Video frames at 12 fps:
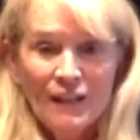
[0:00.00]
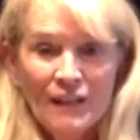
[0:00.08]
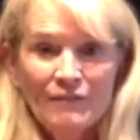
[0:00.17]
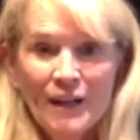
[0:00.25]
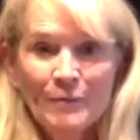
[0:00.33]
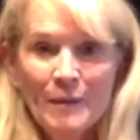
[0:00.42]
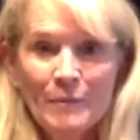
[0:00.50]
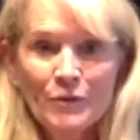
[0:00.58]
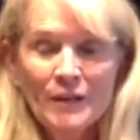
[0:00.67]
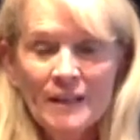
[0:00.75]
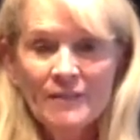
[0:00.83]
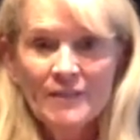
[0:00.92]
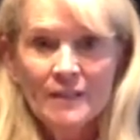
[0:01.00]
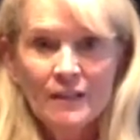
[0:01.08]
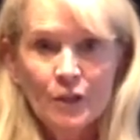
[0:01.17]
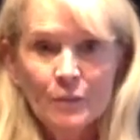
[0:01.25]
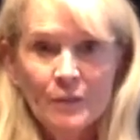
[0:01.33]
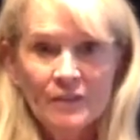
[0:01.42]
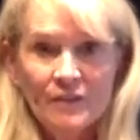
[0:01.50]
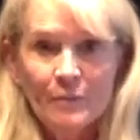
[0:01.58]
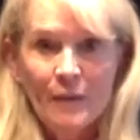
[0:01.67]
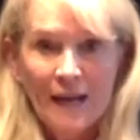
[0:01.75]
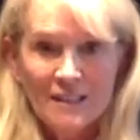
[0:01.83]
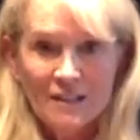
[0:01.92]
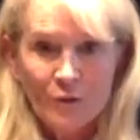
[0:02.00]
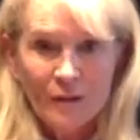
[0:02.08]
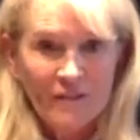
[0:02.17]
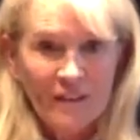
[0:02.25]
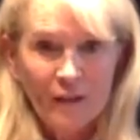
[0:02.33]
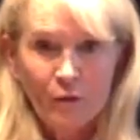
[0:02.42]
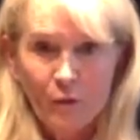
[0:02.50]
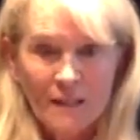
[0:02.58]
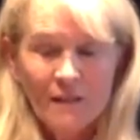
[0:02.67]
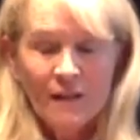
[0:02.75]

Greg, maybe you could give us a little bit of the backstory of that great